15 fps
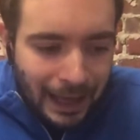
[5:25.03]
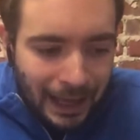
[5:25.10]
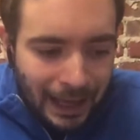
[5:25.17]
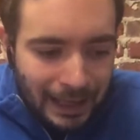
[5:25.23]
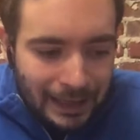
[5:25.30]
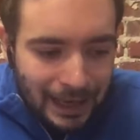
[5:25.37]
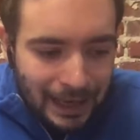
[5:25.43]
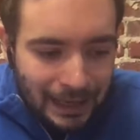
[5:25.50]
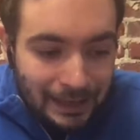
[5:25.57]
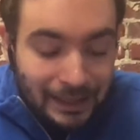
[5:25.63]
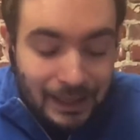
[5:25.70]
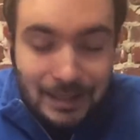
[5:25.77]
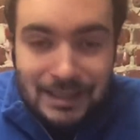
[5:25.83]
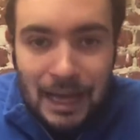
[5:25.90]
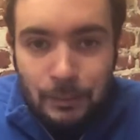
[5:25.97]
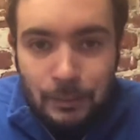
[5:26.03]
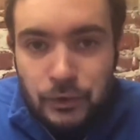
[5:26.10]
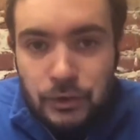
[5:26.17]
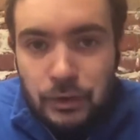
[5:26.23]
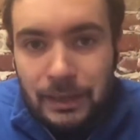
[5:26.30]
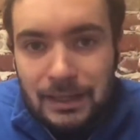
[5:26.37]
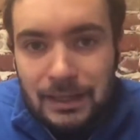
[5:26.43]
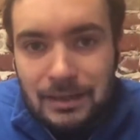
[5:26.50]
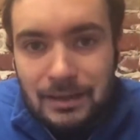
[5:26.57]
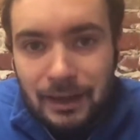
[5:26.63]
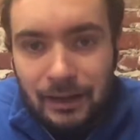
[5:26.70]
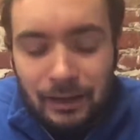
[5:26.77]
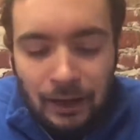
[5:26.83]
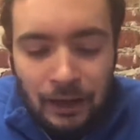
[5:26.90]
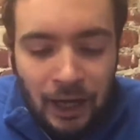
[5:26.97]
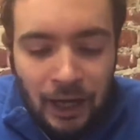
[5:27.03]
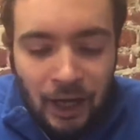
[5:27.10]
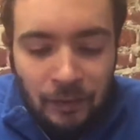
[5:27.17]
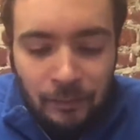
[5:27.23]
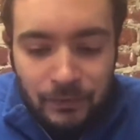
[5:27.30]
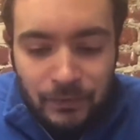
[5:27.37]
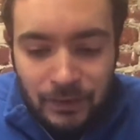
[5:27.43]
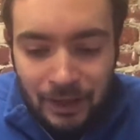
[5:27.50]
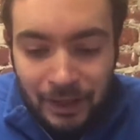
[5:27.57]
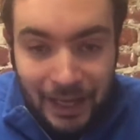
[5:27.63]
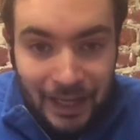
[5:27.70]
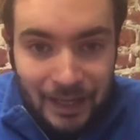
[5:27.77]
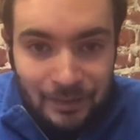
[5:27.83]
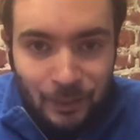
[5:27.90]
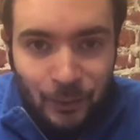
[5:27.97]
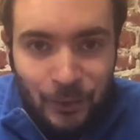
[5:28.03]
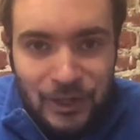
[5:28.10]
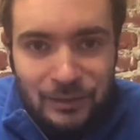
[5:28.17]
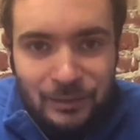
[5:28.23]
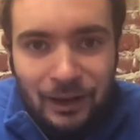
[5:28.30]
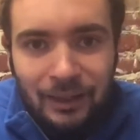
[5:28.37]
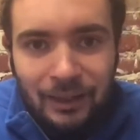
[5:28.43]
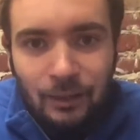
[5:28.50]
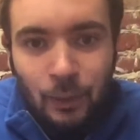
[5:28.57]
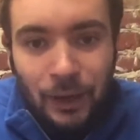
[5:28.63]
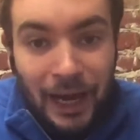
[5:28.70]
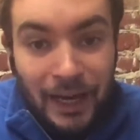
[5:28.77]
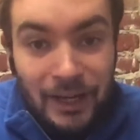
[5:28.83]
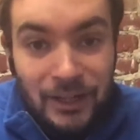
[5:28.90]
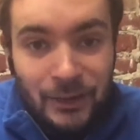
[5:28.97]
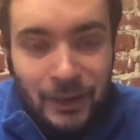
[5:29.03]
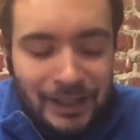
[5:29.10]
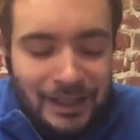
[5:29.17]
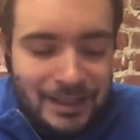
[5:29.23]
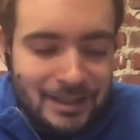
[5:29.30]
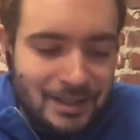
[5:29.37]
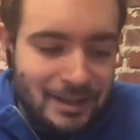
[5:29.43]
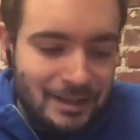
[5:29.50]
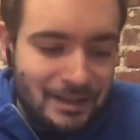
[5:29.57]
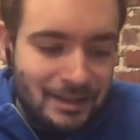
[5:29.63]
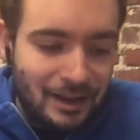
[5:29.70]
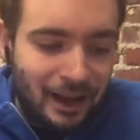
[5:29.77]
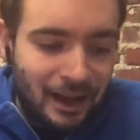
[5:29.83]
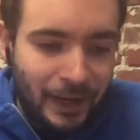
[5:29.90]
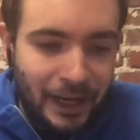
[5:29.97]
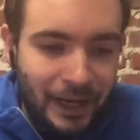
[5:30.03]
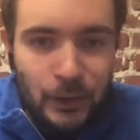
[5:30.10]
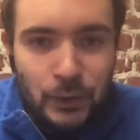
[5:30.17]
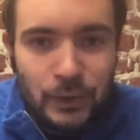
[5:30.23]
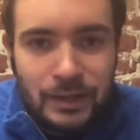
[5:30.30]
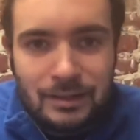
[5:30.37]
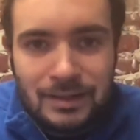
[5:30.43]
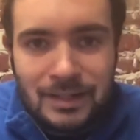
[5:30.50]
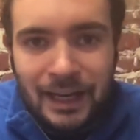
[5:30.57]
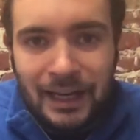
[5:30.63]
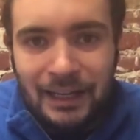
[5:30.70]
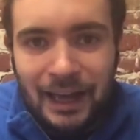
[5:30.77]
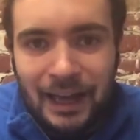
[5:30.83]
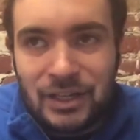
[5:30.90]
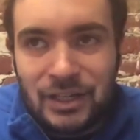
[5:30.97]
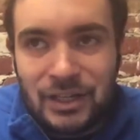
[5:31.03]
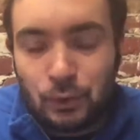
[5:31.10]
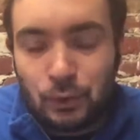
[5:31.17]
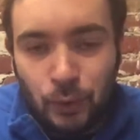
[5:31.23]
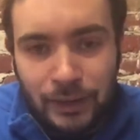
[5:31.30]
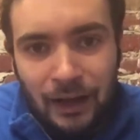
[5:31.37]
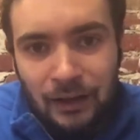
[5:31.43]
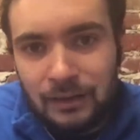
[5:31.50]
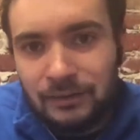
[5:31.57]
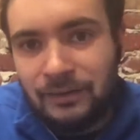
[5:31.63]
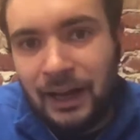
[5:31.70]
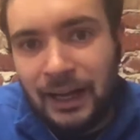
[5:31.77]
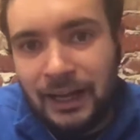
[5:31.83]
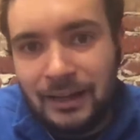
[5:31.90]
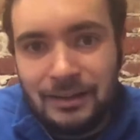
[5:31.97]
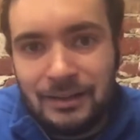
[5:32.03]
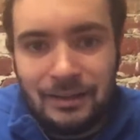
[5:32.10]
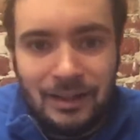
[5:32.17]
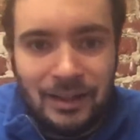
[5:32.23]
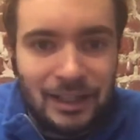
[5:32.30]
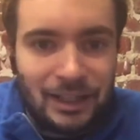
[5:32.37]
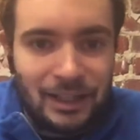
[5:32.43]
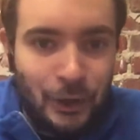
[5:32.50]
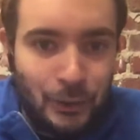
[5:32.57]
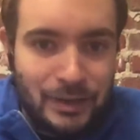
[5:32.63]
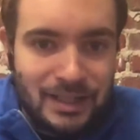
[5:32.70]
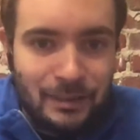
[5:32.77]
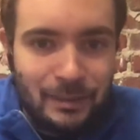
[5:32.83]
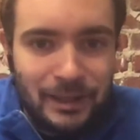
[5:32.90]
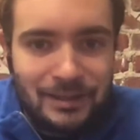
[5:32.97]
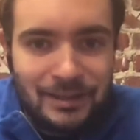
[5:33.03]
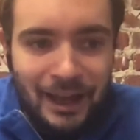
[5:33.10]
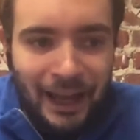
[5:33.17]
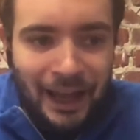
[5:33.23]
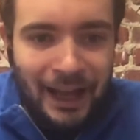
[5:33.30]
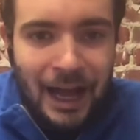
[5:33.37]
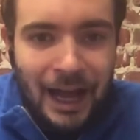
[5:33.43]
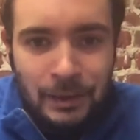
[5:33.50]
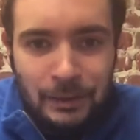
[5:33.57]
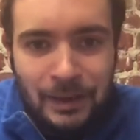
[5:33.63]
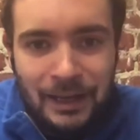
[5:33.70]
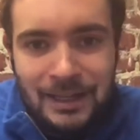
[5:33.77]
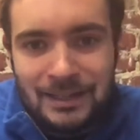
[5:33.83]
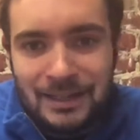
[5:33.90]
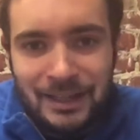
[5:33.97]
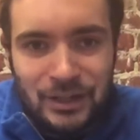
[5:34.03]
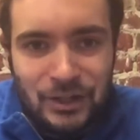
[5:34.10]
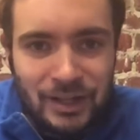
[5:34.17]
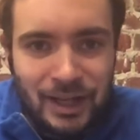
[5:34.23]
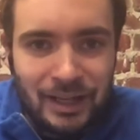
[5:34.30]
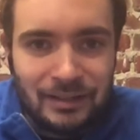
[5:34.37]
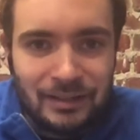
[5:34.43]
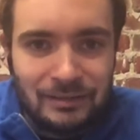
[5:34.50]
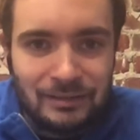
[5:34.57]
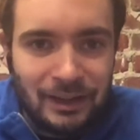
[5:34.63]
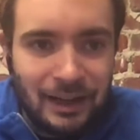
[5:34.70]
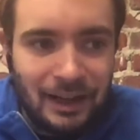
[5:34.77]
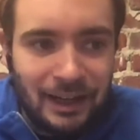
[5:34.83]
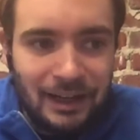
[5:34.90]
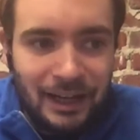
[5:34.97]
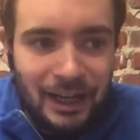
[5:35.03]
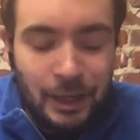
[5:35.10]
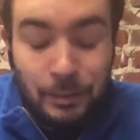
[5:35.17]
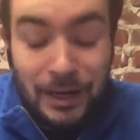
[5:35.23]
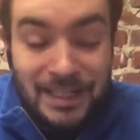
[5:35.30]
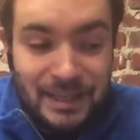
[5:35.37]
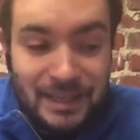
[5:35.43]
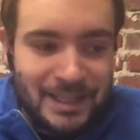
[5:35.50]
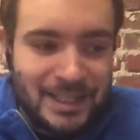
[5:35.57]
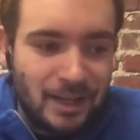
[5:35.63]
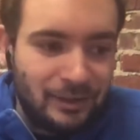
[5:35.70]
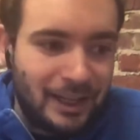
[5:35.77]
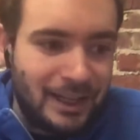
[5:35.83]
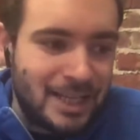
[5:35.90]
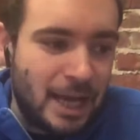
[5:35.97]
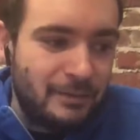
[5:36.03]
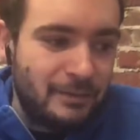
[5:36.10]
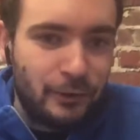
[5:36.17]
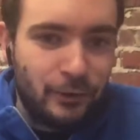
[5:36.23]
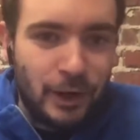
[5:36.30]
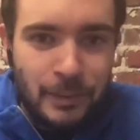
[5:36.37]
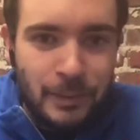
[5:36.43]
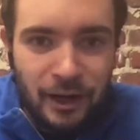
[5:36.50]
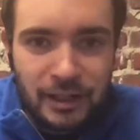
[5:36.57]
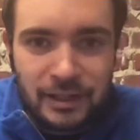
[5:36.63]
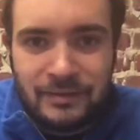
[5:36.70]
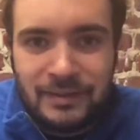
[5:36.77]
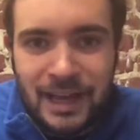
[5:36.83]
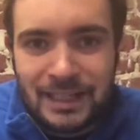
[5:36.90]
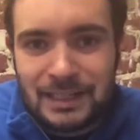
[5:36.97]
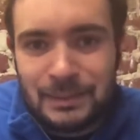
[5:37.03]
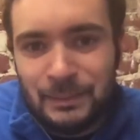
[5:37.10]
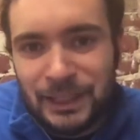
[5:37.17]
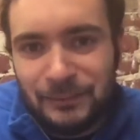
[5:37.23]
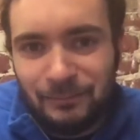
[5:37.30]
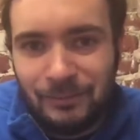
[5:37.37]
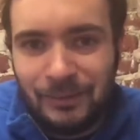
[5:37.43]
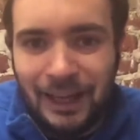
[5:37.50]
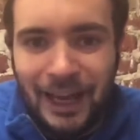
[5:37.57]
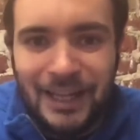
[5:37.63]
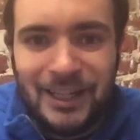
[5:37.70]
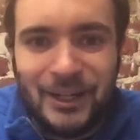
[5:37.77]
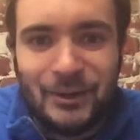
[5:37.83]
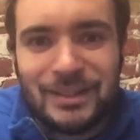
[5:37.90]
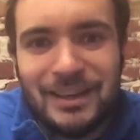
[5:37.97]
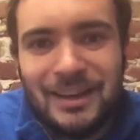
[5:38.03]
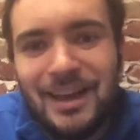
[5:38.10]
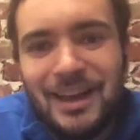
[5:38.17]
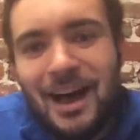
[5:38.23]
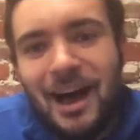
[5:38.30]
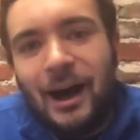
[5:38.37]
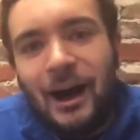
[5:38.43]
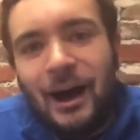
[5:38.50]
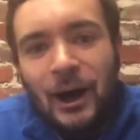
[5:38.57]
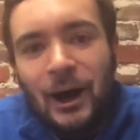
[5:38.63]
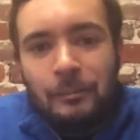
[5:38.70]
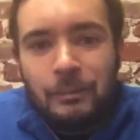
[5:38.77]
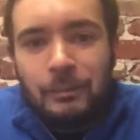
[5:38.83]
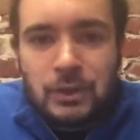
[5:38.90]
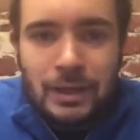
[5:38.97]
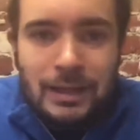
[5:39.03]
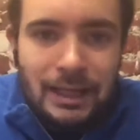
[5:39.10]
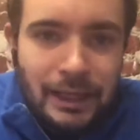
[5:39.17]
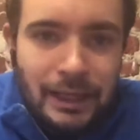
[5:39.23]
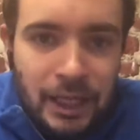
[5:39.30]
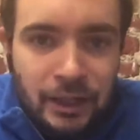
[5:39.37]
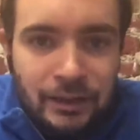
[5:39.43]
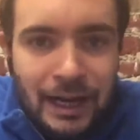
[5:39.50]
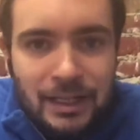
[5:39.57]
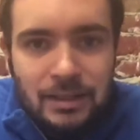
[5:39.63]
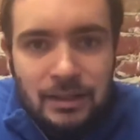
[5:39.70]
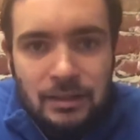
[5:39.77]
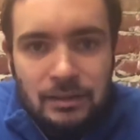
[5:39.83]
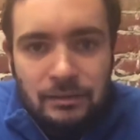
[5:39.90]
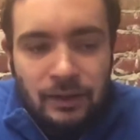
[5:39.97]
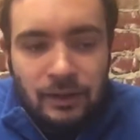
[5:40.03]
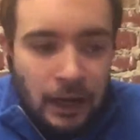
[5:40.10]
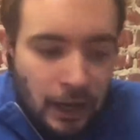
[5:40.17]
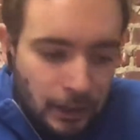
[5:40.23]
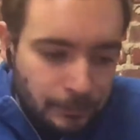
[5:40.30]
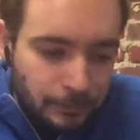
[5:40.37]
And I think examples are the biggest thing. Again, to put words in your mouth, what I do at least is when I go to a site, I scroll down to find the code snippet and copy and paste it and just kind of, I could probably say myself a lot of times if I read paragraphs of text, but I don't. So I think like interactive,